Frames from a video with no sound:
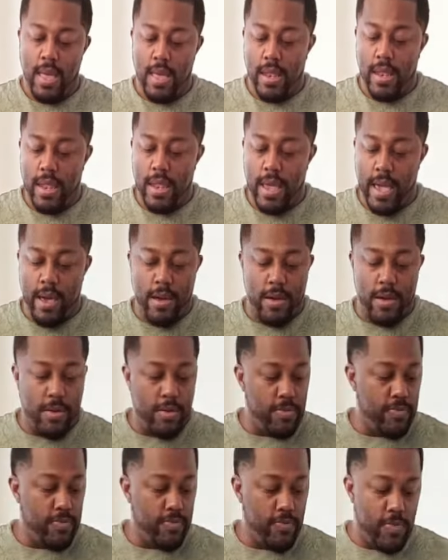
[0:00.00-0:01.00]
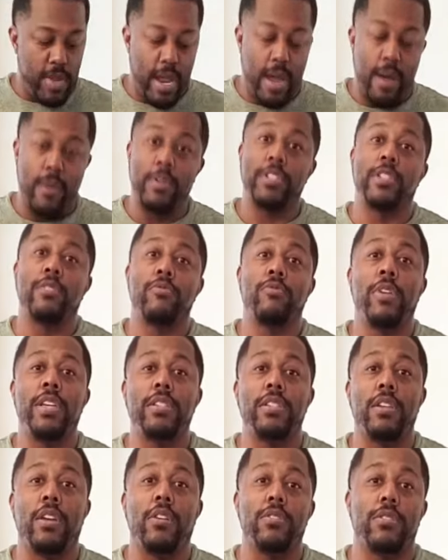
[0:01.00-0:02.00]
Now, when I was
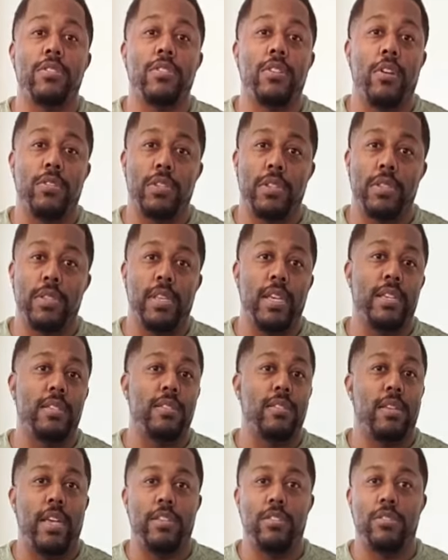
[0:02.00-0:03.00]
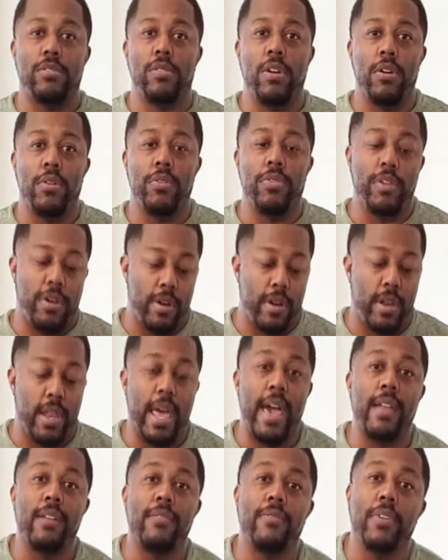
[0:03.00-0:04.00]
researching this, as you know, there are a
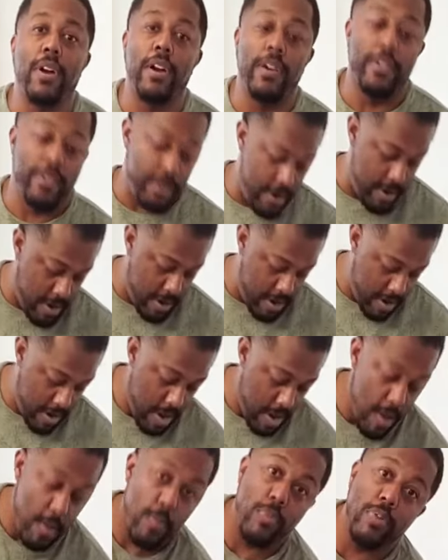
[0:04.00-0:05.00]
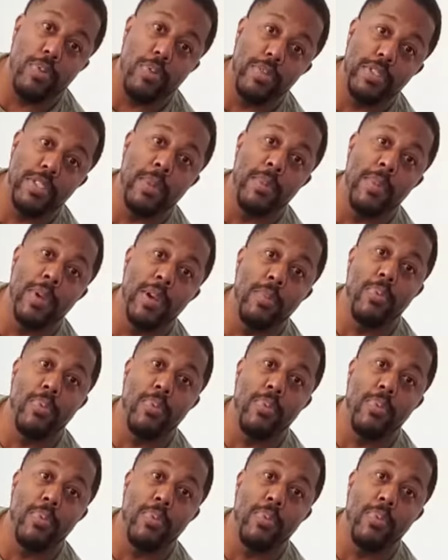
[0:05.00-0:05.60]
lot of other similar